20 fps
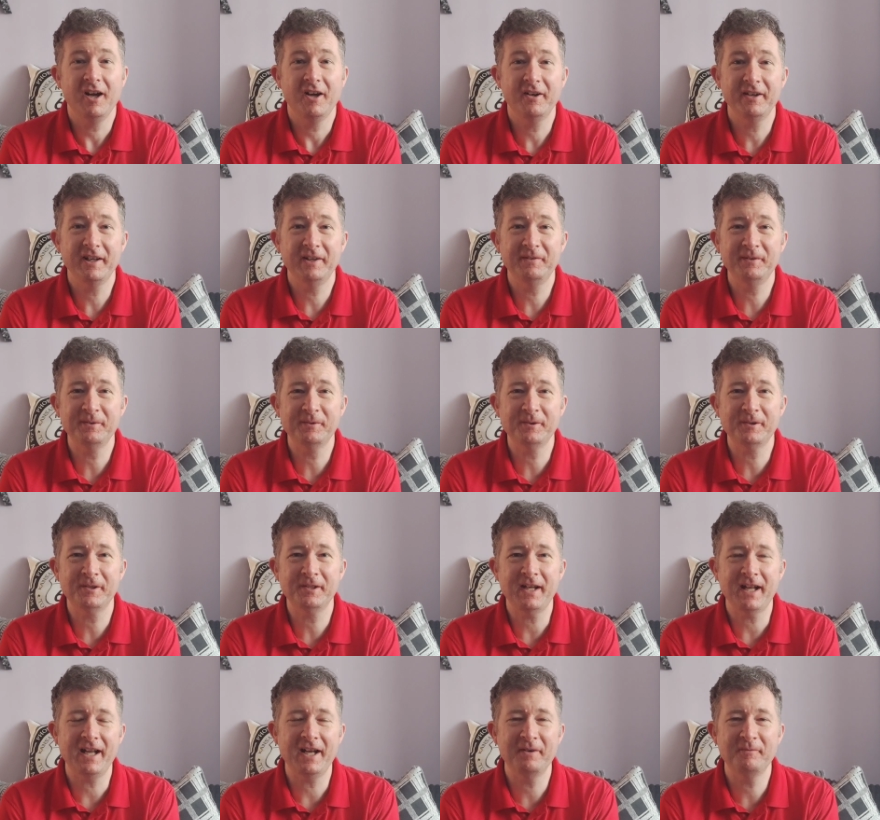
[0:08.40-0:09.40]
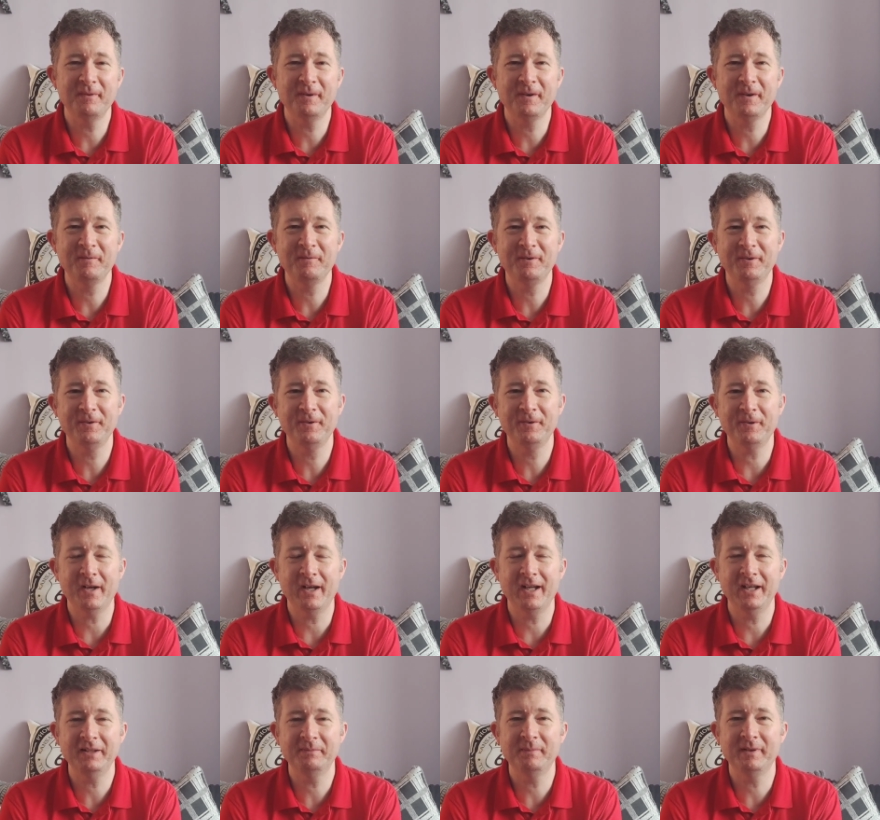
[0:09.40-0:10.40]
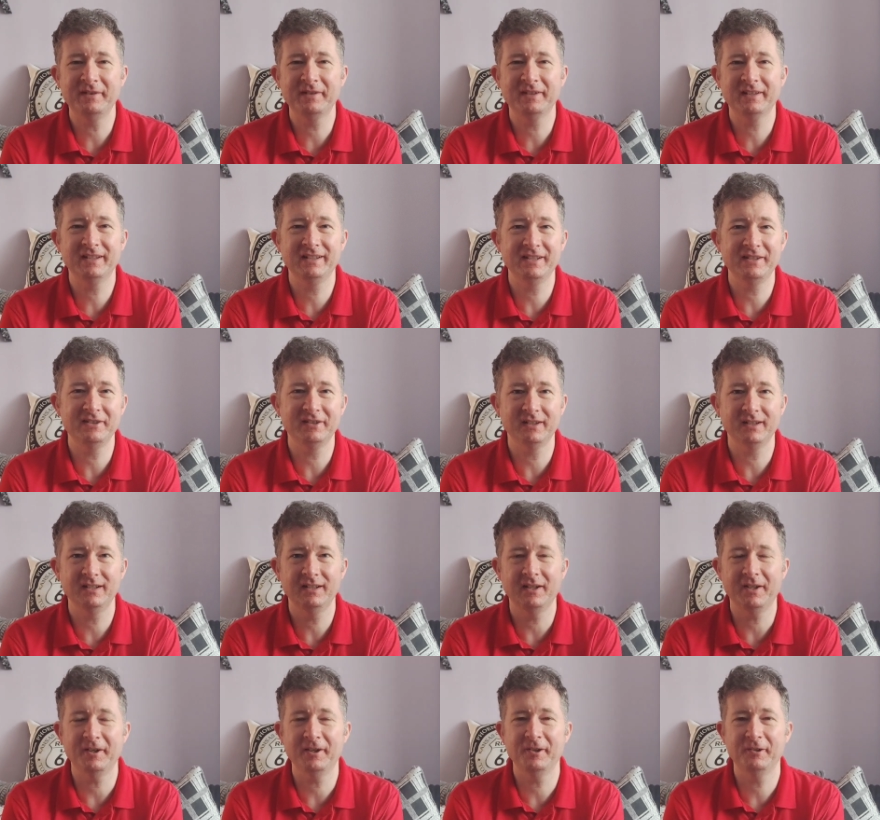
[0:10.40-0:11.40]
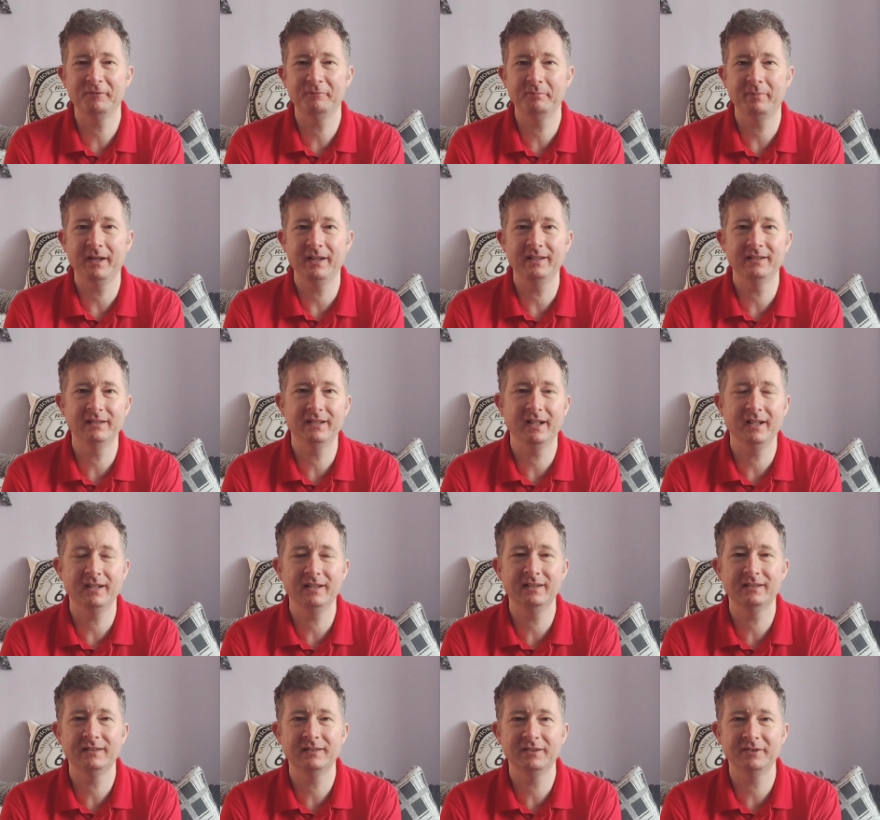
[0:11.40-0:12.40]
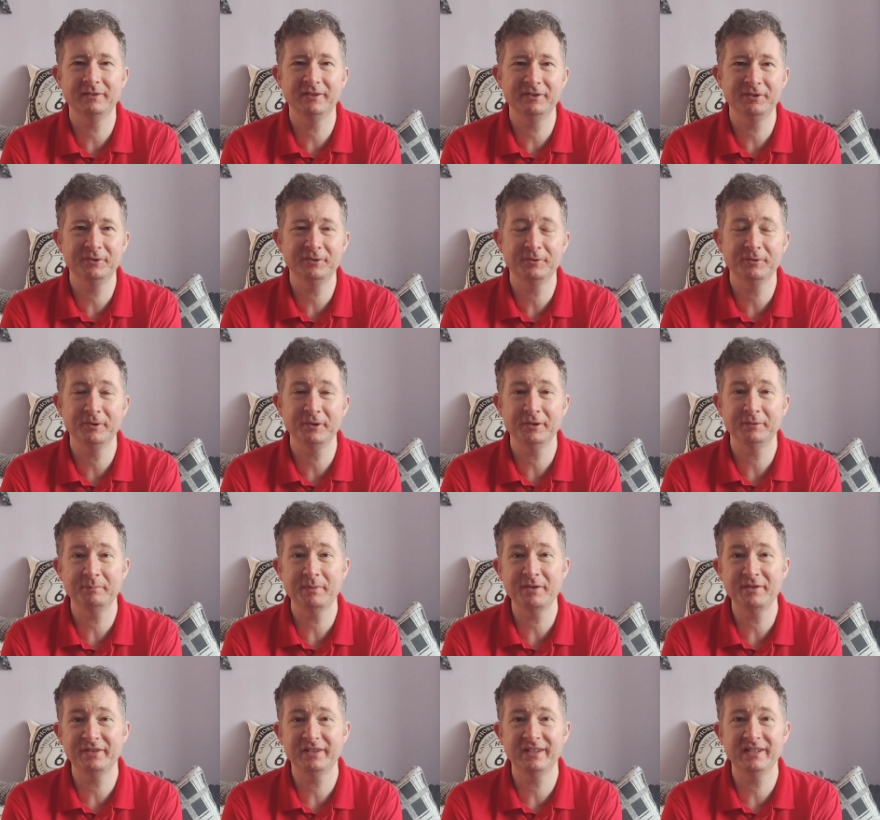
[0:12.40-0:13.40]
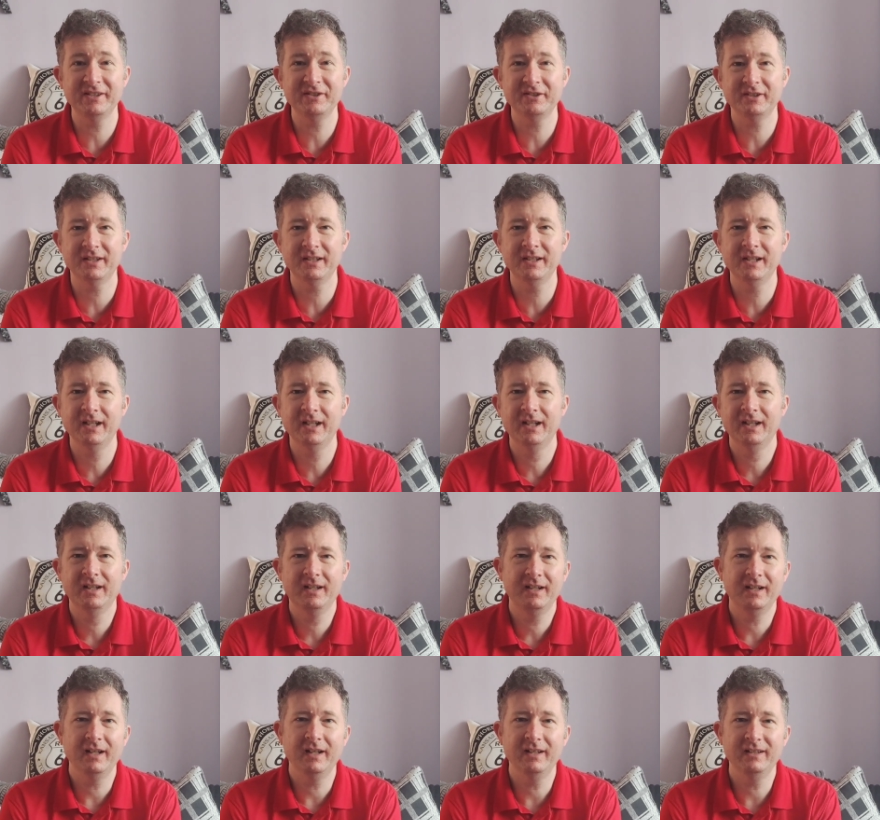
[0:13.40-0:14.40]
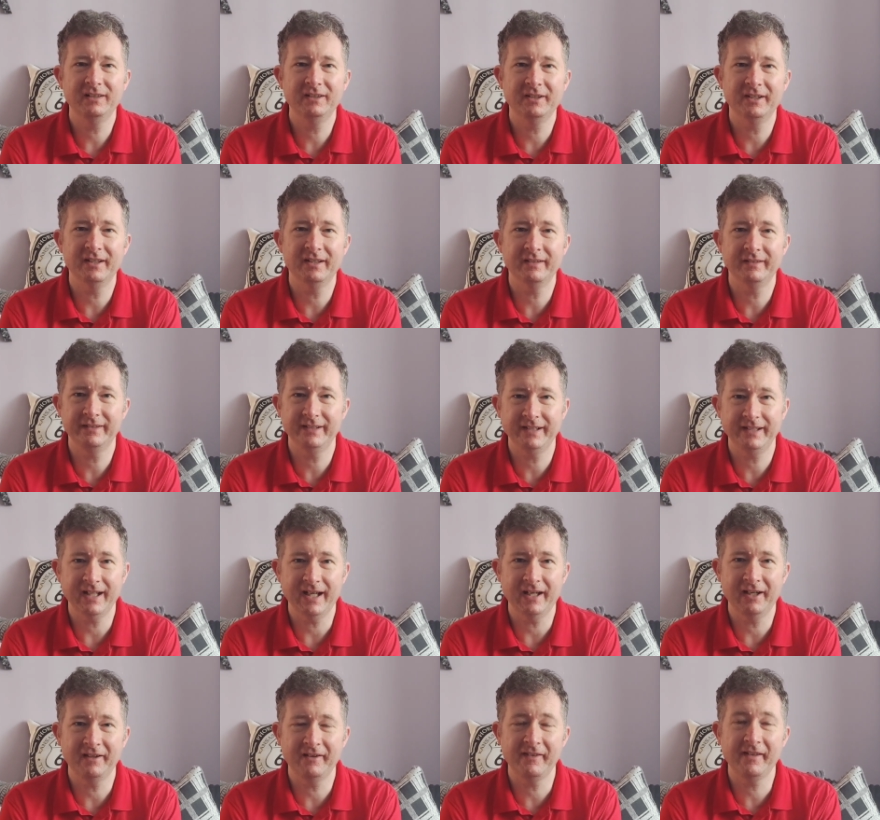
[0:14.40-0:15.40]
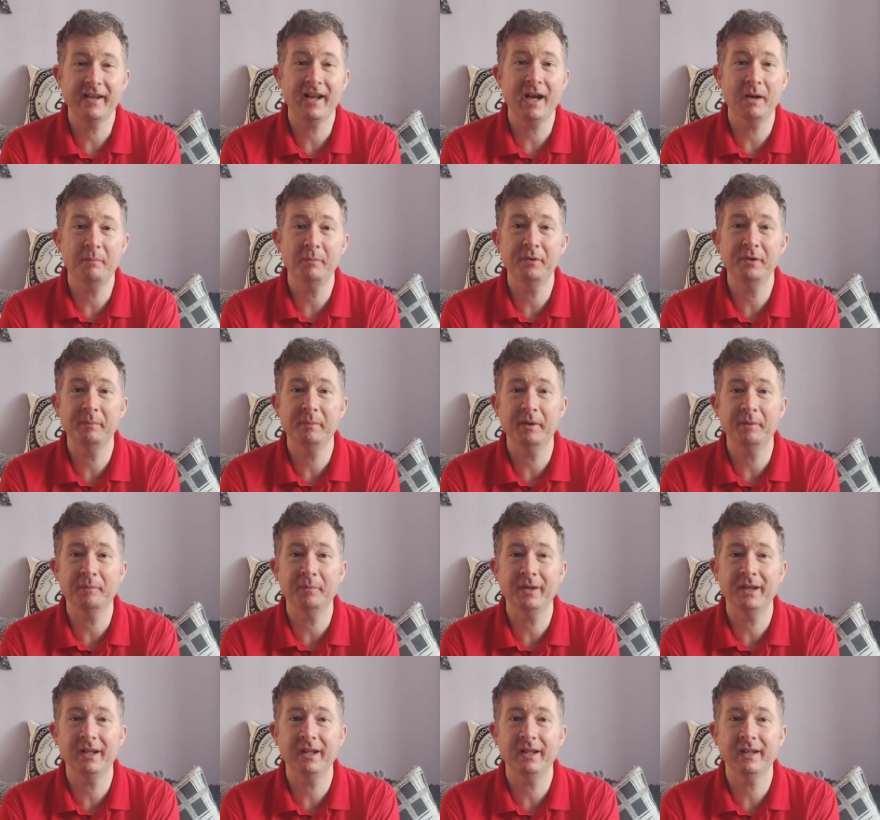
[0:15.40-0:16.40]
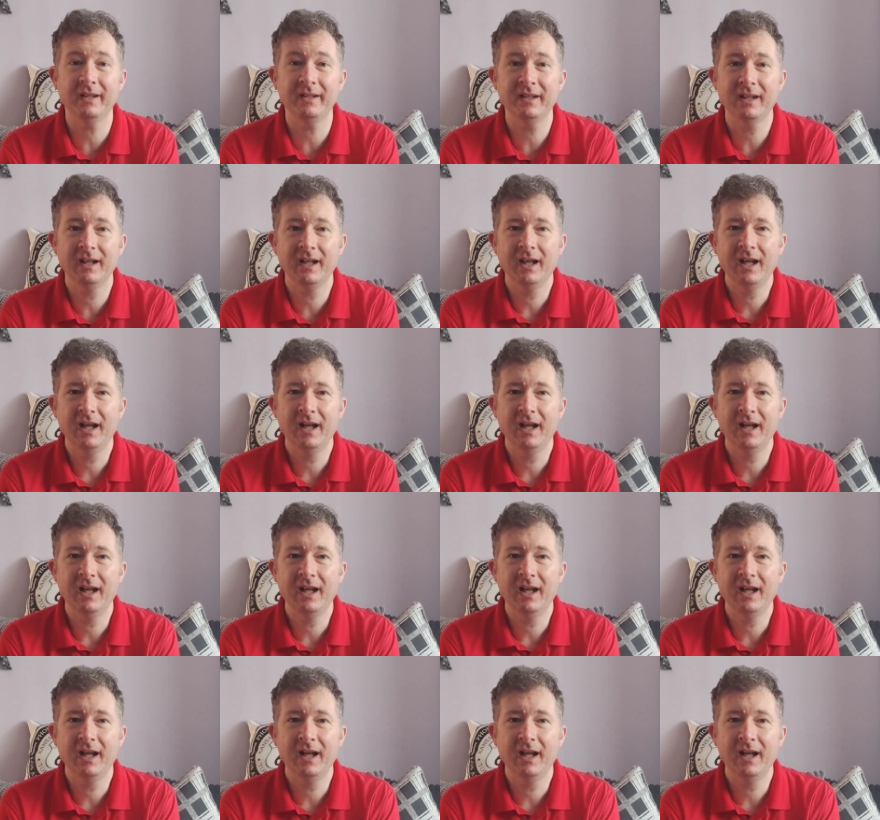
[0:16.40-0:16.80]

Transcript: Hi everyone, and welcome to a special edition of Bates Tastes. The reason I call it special edition is because the angle of the camera is a bit weird,